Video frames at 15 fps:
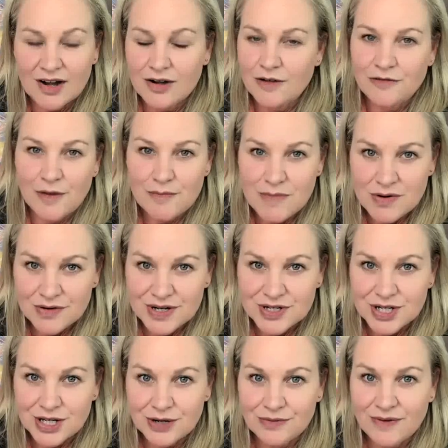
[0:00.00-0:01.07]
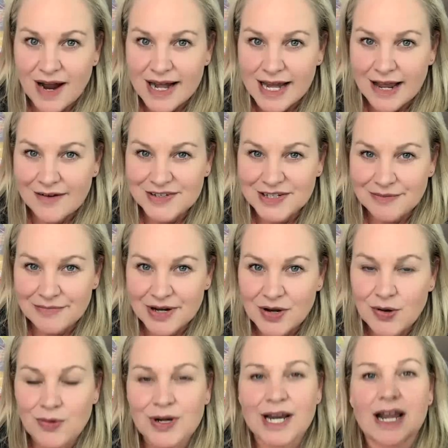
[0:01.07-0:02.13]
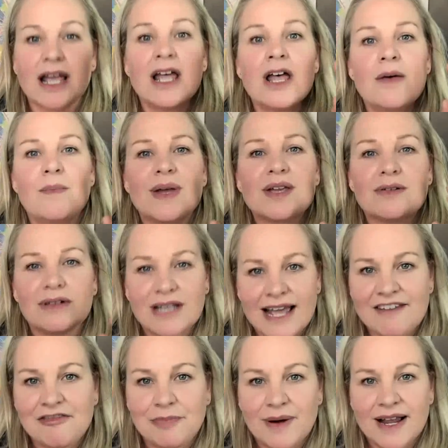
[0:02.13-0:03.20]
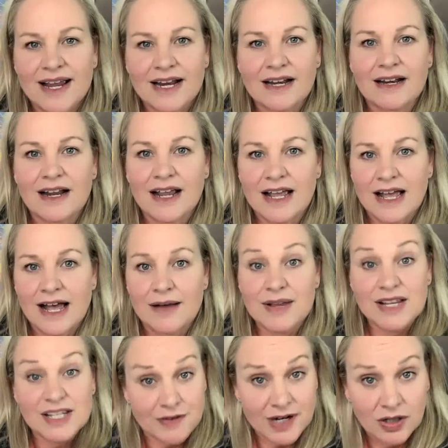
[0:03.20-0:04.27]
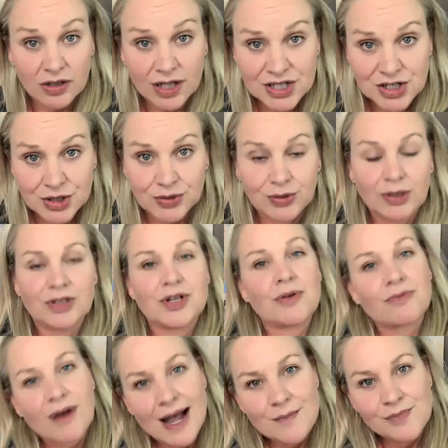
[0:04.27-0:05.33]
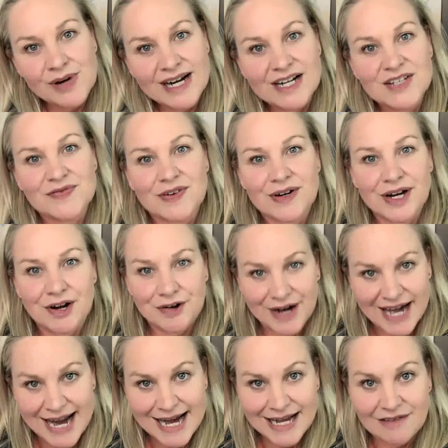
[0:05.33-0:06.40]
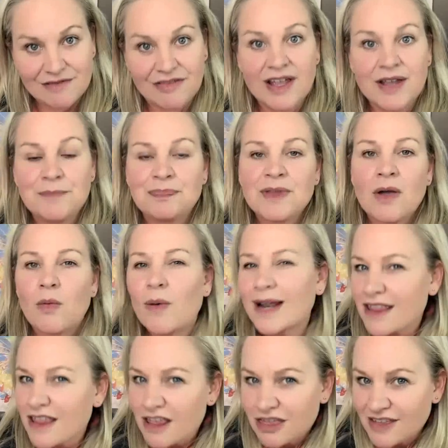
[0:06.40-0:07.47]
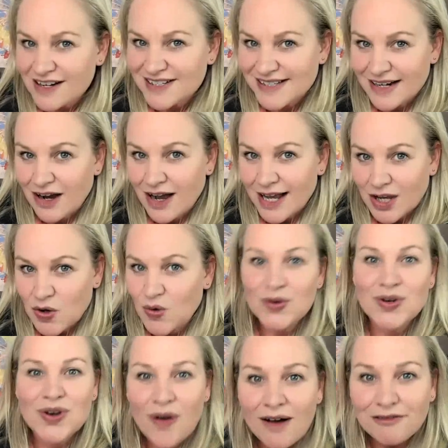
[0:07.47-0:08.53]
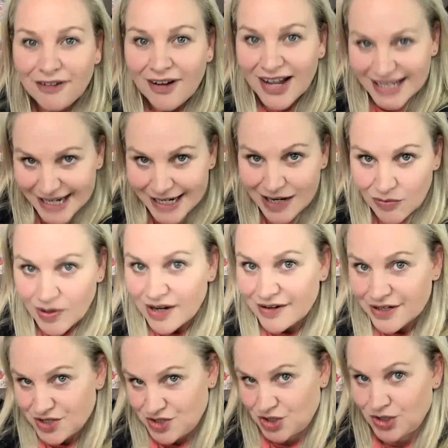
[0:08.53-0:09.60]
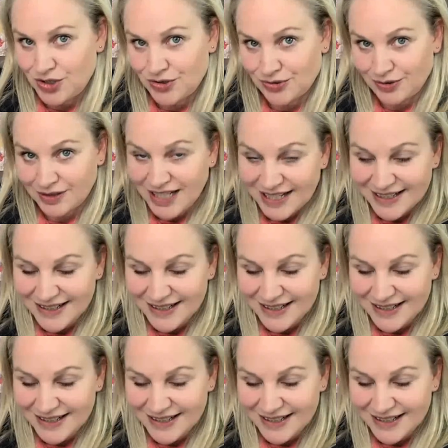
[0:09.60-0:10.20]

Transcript: don't know if I'm mirrored to you right now as I'm recording, but your left brain uh, is very logical and your right brain is very creative. One of the things that I could not find anywhere in a journal,